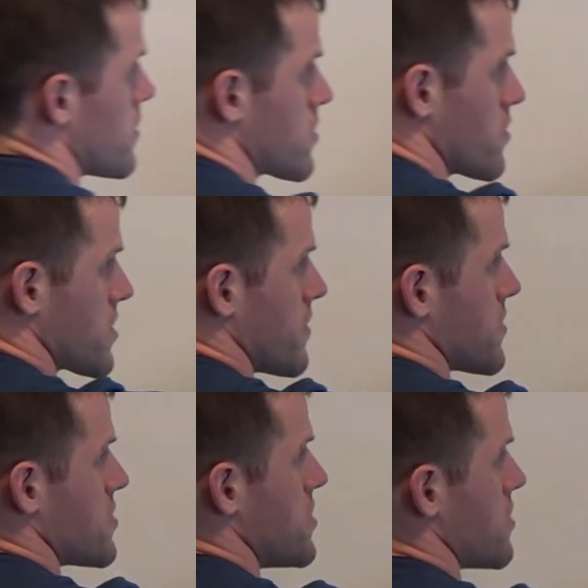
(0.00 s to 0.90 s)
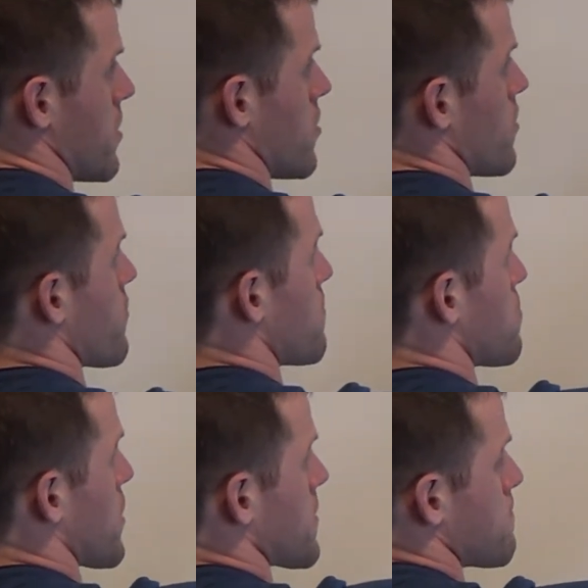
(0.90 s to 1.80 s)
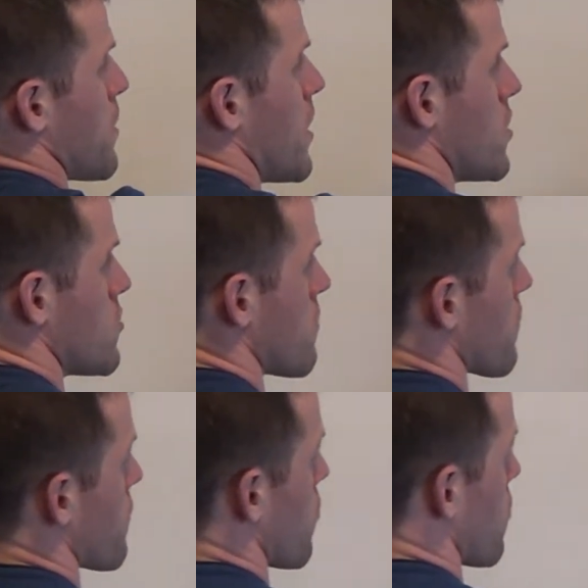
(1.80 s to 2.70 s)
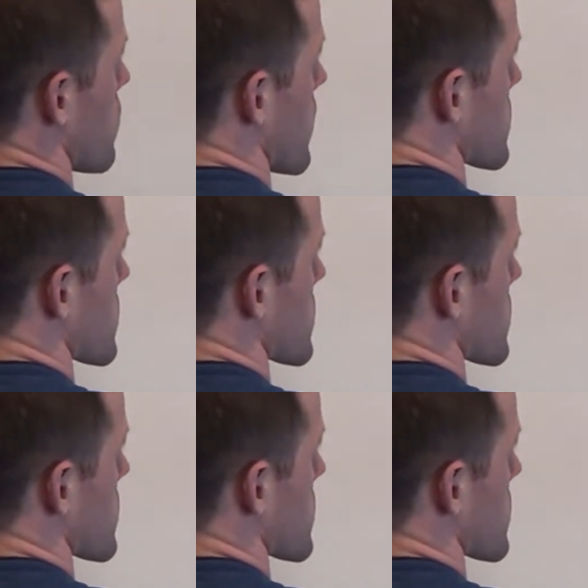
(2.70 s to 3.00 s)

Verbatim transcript: is going to give us 0. If we plug in pi over 4,